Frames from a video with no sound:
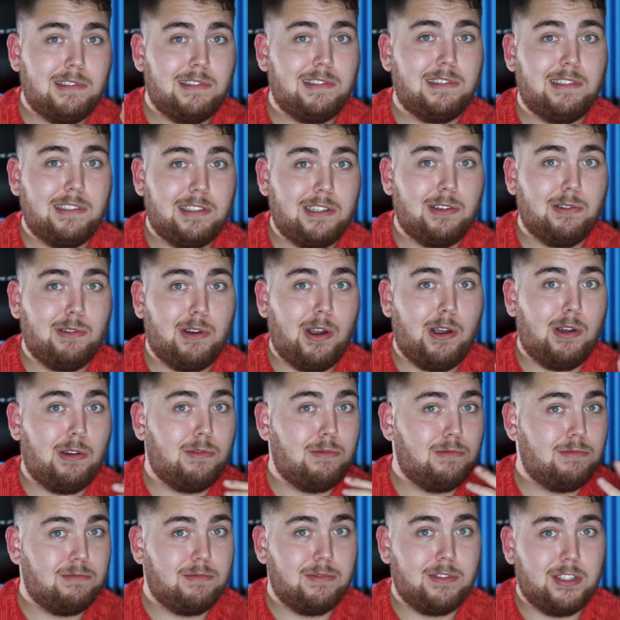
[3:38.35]
0.
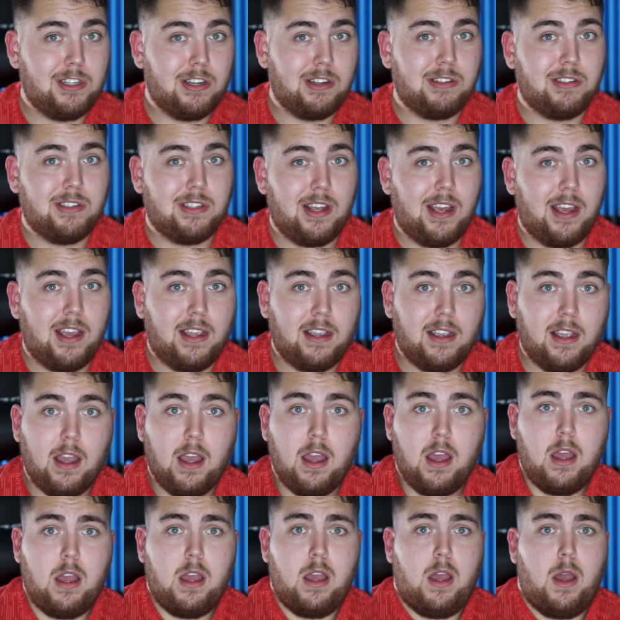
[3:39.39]
Just saying.
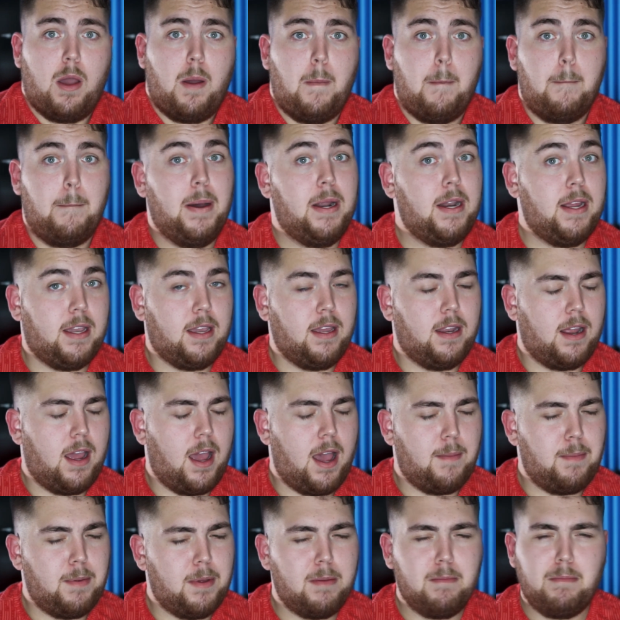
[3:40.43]
But it can
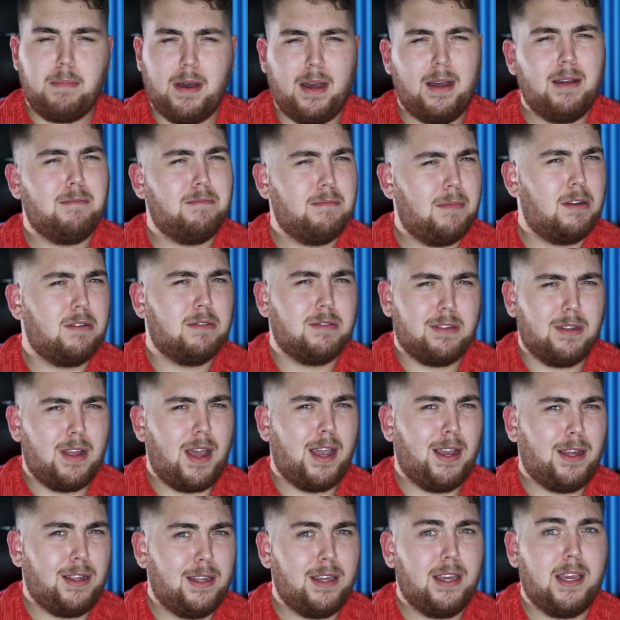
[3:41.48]
happen, but most
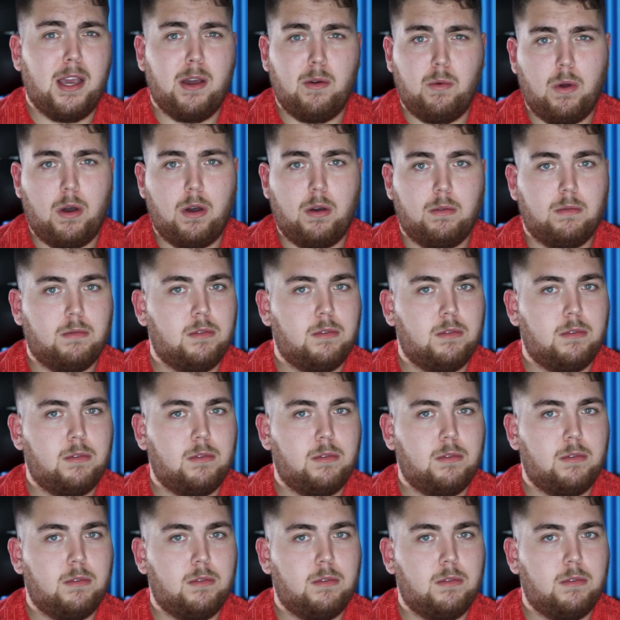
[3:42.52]
likely it won't.